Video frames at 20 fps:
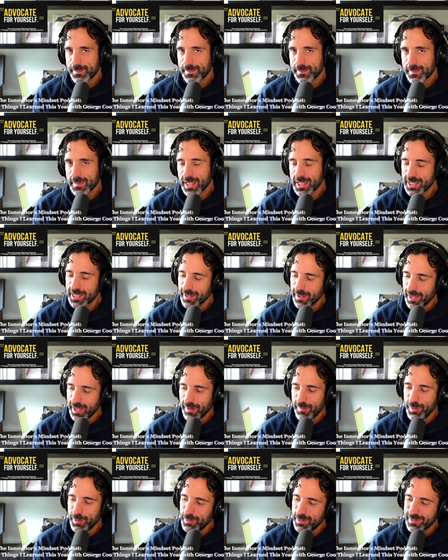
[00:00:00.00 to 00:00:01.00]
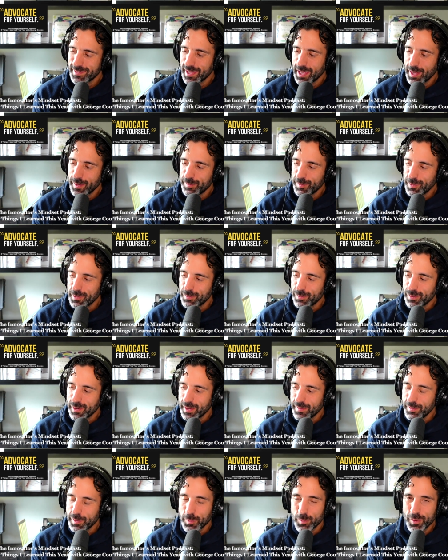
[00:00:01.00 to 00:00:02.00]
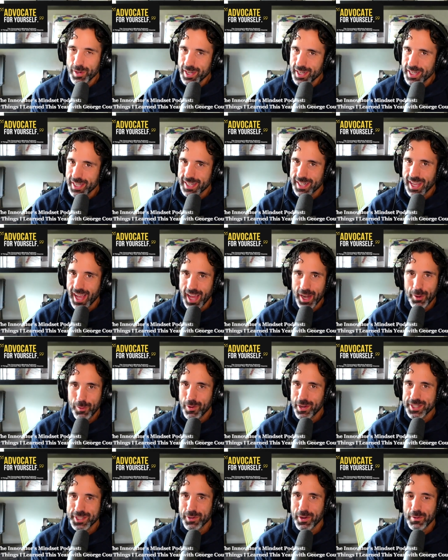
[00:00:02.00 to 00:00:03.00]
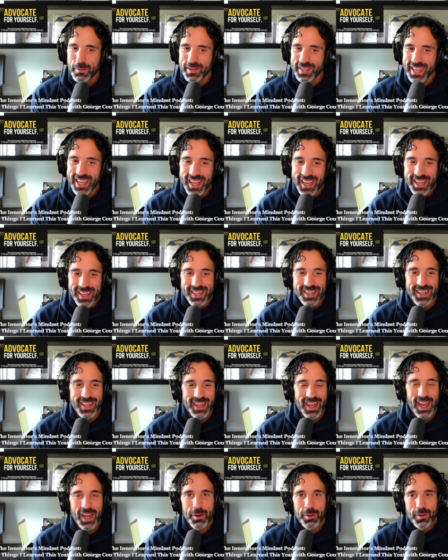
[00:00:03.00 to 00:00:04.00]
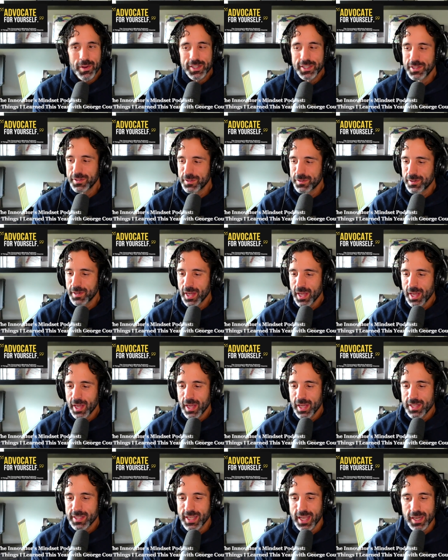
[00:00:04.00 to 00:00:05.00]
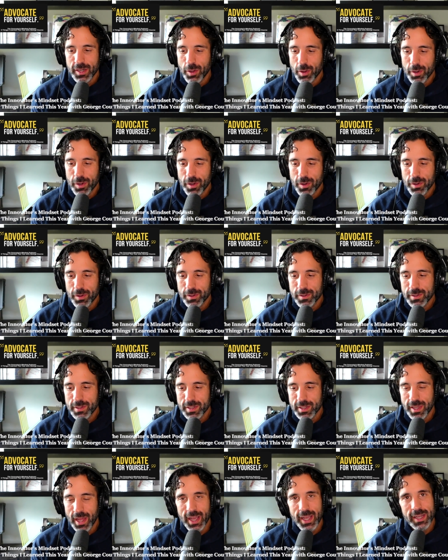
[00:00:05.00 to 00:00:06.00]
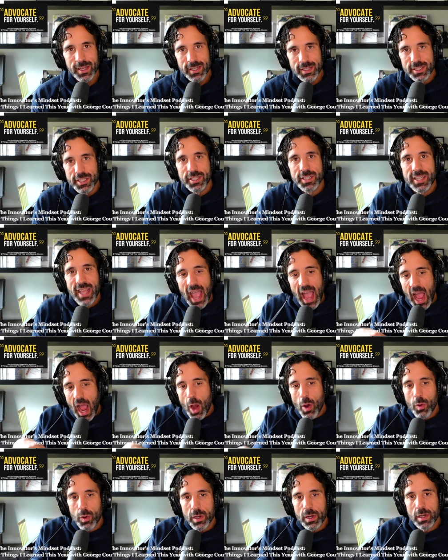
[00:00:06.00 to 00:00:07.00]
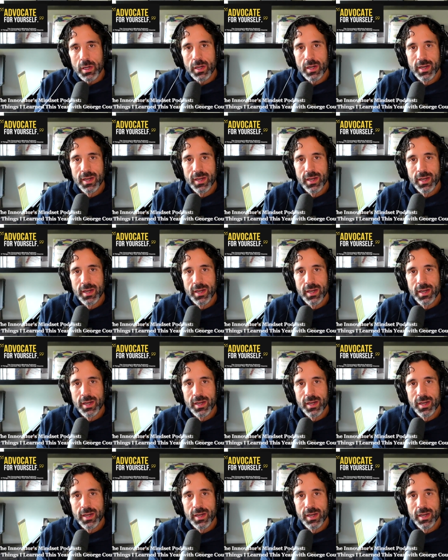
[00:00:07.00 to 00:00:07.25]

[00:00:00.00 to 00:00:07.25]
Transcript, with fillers: Because if you would, I don't want you around my kid. I don't want you saying, no, like just cower